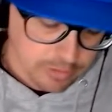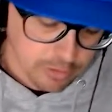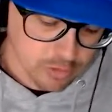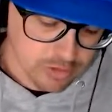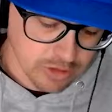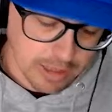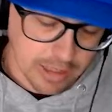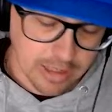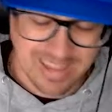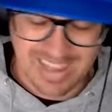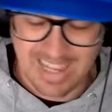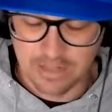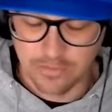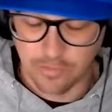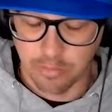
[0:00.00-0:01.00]
those are kind of
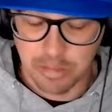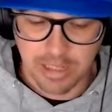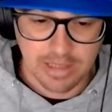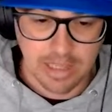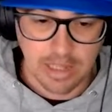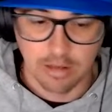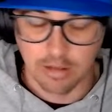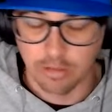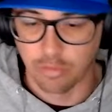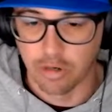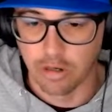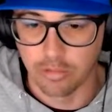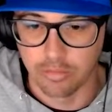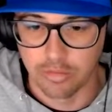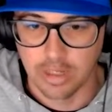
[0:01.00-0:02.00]
the guys for me at the end of the
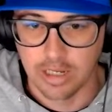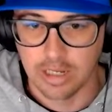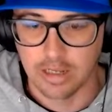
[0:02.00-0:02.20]
road.